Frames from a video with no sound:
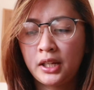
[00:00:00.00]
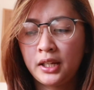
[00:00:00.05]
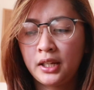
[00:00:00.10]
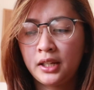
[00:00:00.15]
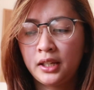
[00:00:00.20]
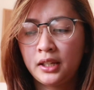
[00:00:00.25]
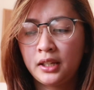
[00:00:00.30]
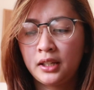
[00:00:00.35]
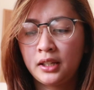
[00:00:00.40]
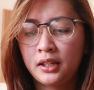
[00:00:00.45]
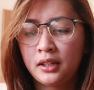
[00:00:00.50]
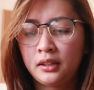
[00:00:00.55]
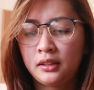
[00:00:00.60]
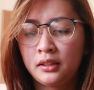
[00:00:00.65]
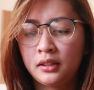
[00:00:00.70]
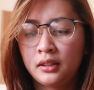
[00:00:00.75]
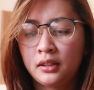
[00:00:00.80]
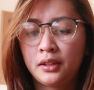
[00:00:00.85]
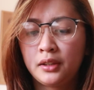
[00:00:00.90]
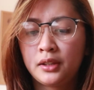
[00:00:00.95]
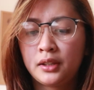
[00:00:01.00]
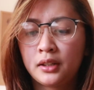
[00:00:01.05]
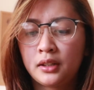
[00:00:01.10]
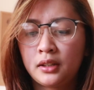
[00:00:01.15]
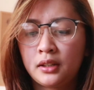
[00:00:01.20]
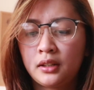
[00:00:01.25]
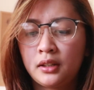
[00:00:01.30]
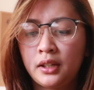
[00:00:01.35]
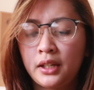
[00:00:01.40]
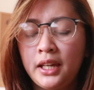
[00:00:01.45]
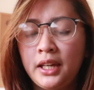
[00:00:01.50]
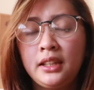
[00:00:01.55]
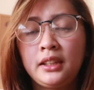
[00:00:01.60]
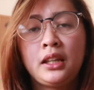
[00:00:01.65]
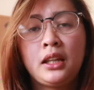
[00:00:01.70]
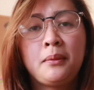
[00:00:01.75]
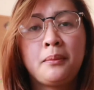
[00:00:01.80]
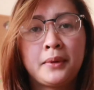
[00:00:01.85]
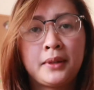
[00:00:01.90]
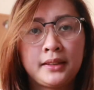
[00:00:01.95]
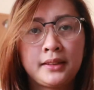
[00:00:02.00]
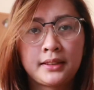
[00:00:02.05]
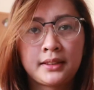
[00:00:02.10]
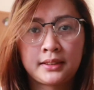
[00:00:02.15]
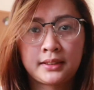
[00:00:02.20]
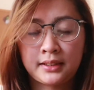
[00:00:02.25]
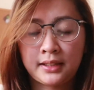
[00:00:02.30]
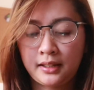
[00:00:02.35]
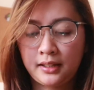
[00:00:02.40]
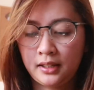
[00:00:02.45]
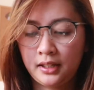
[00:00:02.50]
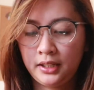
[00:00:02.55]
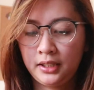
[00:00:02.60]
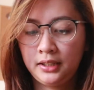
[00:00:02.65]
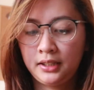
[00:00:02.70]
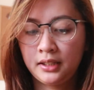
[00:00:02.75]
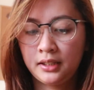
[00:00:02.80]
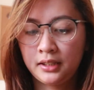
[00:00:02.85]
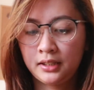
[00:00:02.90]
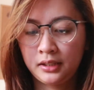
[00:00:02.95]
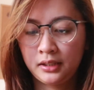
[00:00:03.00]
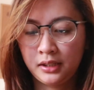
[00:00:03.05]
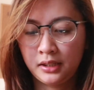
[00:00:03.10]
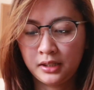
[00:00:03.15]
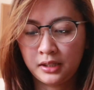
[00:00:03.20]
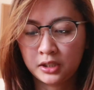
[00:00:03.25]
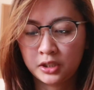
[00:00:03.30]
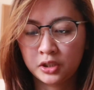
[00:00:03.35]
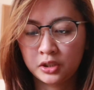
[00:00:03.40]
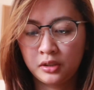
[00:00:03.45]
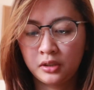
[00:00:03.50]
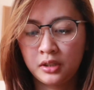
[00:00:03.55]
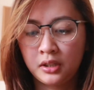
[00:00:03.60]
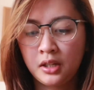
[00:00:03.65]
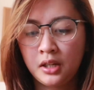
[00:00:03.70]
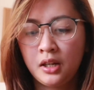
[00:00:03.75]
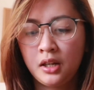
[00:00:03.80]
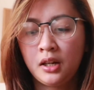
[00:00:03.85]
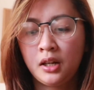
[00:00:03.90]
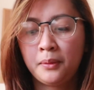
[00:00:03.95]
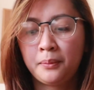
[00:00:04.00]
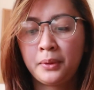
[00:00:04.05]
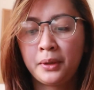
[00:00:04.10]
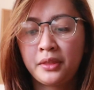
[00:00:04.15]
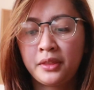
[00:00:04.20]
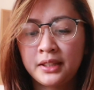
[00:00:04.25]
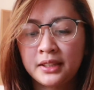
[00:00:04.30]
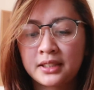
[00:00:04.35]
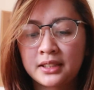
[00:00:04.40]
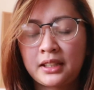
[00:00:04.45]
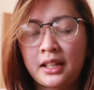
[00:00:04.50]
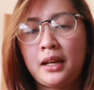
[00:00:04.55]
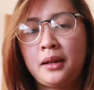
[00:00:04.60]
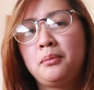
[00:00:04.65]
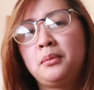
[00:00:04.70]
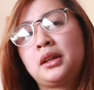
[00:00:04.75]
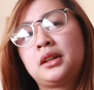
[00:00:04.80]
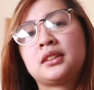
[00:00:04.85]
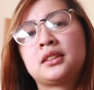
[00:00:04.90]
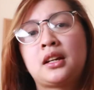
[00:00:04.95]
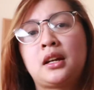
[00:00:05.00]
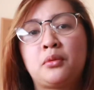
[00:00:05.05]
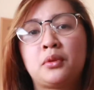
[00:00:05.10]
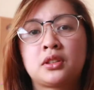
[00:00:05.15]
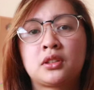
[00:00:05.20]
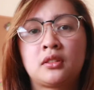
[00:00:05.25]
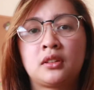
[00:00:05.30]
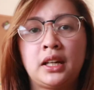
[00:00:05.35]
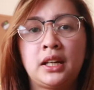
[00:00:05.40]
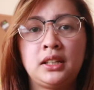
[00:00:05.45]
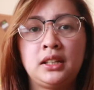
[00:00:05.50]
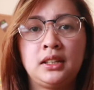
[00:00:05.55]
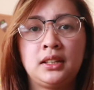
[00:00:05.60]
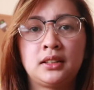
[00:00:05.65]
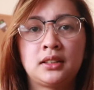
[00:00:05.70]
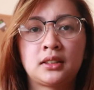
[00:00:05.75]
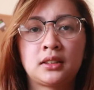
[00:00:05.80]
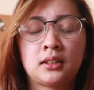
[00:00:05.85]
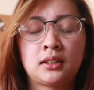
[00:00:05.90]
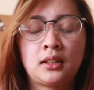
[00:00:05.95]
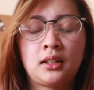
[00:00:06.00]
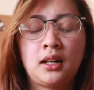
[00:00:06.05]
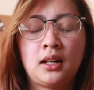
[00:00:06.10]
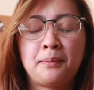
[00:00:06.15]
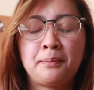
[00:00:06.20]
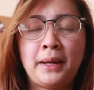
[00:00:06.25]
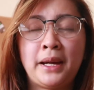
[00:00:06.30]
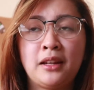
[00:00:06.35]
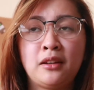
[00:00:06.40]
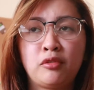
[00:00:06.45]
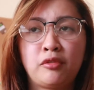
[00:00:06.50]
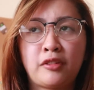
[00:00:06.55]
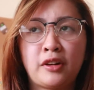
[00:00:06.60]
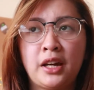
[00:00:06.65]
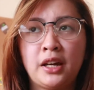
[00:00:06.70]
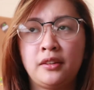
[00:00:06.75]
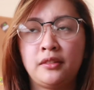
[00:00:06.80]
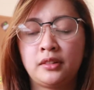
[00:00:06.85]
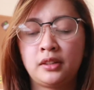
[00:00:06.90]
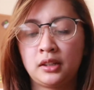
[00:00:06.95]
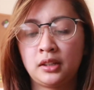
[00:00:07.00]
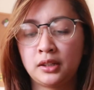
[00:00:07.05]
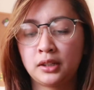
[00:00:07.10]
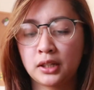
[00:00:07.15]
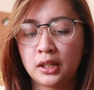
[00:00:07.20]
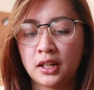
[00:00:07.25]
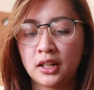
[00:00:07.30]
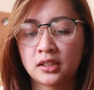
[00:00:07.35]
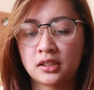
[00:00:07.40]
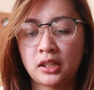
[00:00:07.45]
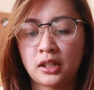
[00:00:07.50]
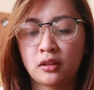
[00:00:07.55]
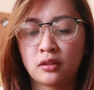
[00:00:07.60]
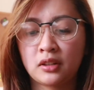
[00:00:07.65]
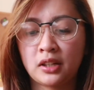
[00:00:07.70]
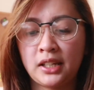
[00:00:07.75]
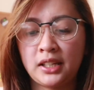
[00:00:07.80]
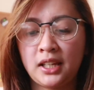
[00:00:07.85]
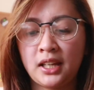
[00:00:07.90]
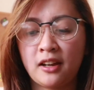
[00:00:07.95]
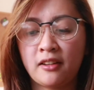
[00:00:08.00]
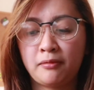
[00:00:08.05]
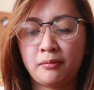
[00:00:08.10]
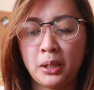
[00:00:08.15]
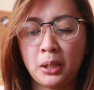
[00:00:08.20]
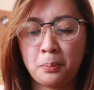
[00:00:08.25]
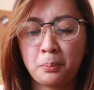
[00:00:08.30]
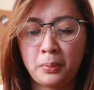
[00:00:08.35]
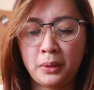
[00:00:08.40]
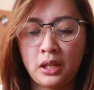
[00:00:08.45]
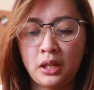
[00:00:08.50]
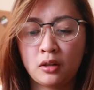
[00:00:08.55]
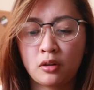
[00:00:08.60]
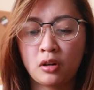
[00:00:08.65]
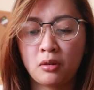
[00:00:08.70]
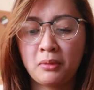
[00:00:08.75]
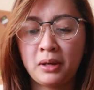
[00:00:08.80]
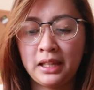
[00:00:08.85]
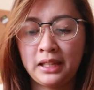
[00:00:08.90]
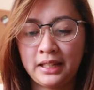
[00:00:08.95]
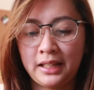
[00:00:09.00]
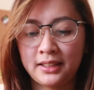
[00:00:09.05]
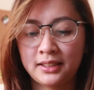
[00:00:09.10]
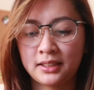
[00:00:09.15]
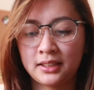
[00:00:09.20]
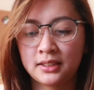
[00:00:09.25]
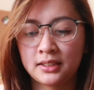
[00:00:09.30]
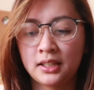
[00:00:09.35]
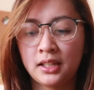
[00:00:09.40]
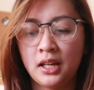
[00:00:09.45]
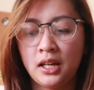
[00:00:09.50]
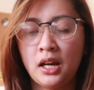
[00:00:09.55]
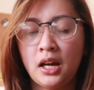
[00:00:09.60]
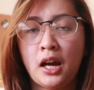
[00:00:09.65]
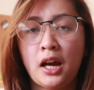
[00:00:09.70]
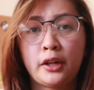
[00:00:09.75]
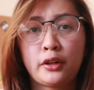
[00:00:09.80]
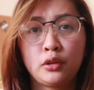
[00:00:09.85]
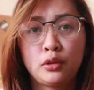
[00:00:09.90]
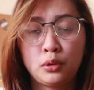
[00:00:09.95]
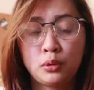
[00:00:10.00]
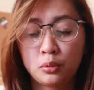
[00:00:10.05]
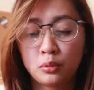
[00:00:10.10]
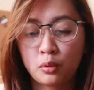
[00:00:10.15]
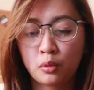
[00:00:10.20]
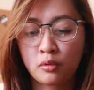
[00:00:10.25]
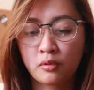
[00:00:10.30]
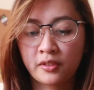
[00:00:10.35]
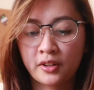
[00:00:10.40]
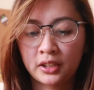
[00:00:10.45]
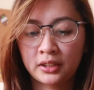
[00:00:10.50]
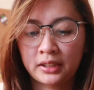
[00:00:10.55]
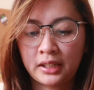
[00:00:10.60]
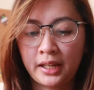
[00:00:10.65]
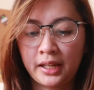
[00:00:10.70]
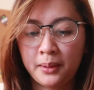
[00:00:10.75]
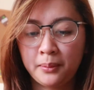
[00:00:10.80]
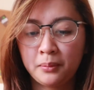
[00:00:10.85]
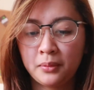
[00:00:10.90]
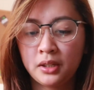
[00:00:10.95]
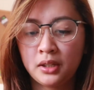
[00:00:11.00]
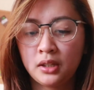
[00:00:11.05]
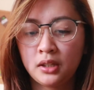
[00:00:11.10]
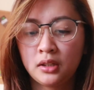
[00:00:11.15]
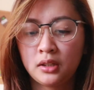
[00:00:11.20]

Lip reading: and the 18 months salary deduction. But this time, because I was already a band 5 nurse, I already have my PIN or my license, I could do overtime.